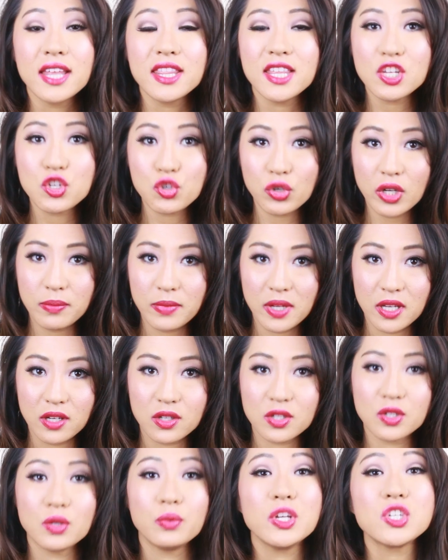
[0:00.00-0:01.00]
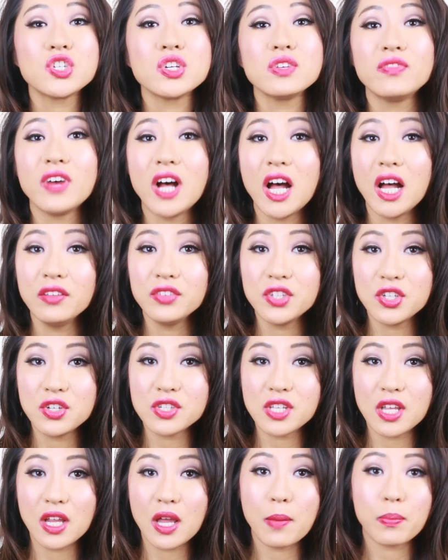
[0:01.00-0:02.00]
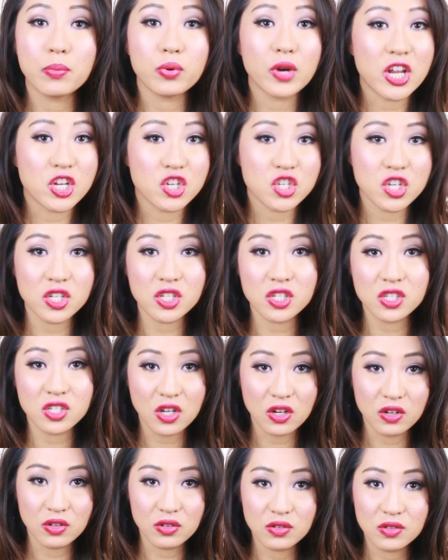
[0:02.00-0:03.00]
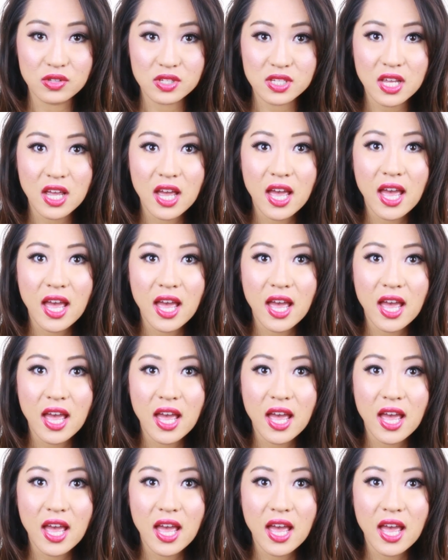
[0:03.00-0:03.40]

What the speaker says: the treatment, which involved using precious stones